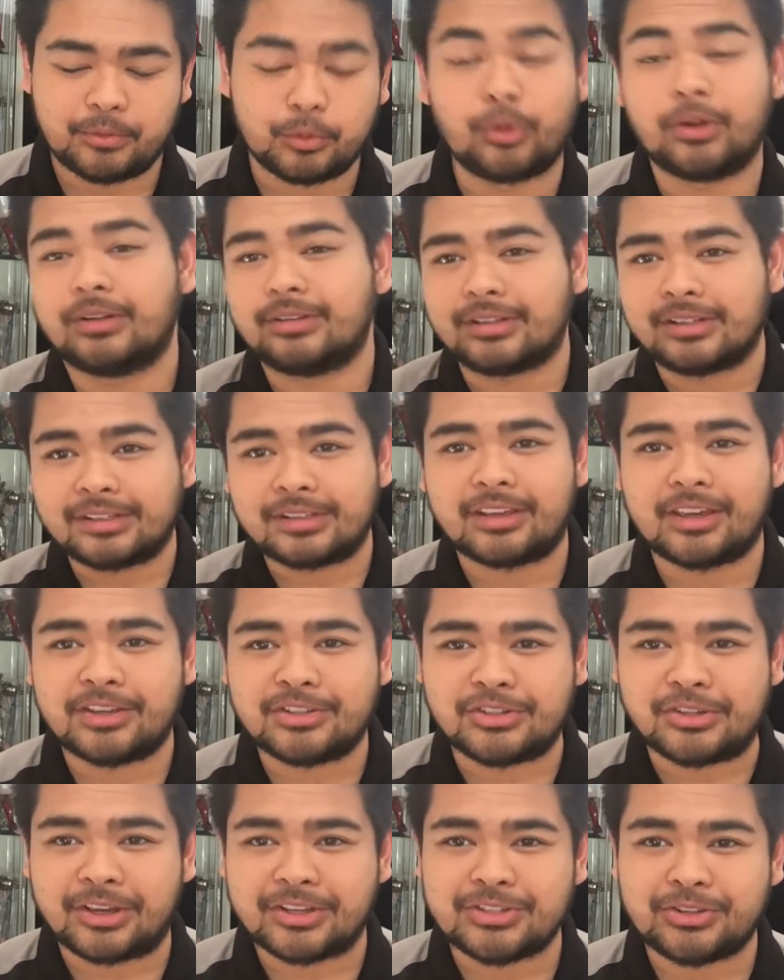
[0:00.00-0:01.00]
Well, in
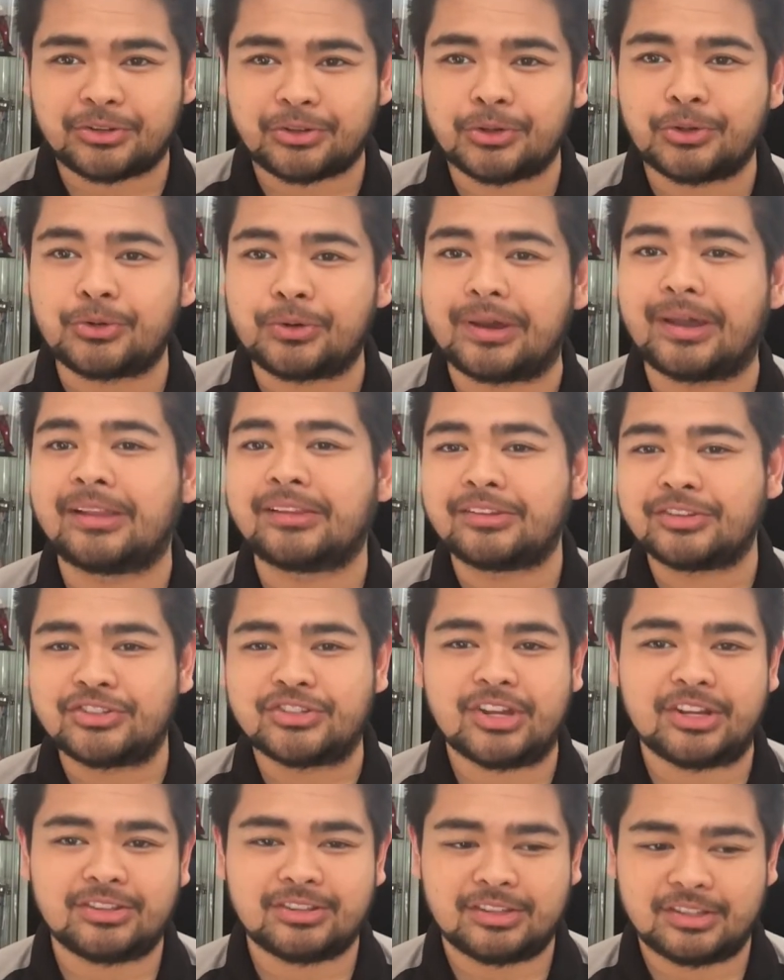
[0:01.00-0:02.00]
case you guys don't know who Ellen
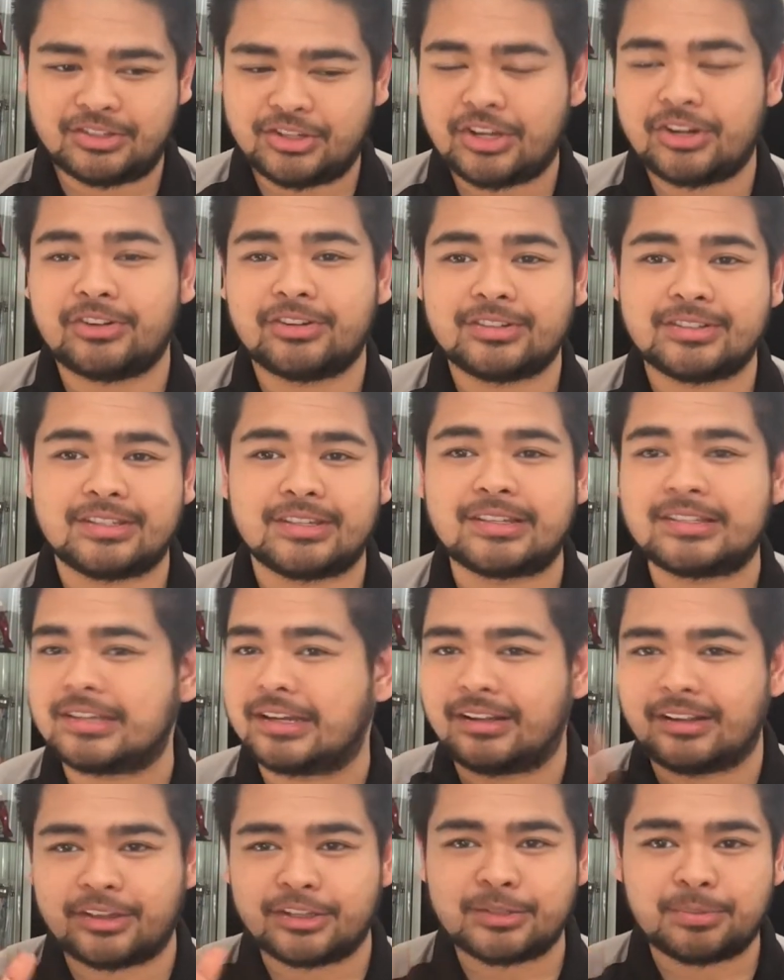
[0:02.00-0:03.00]
DeGeneres is,
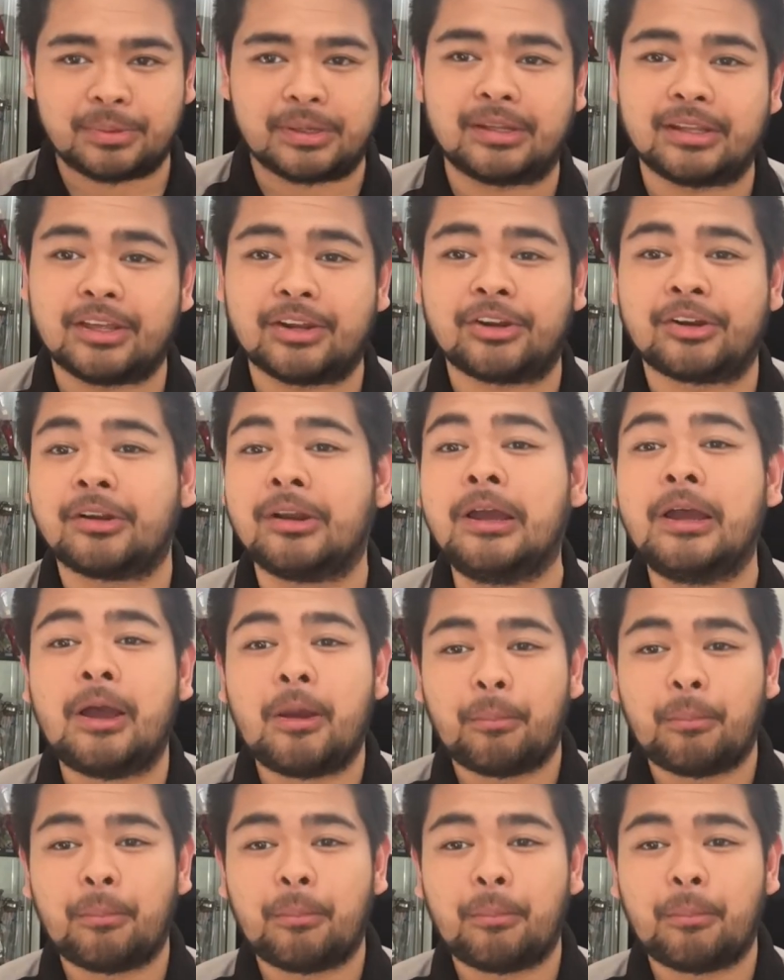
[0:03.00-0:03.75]
I'll explain later.